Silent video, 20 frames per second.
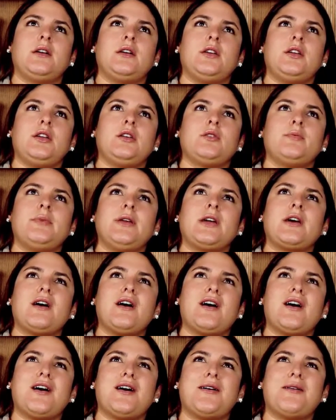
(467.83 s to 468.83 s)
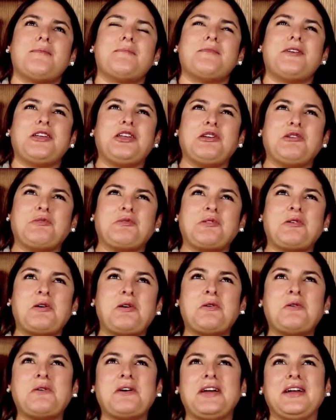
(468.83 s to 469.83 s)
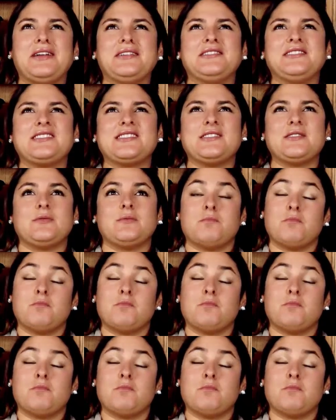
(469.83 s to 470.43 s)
you go into,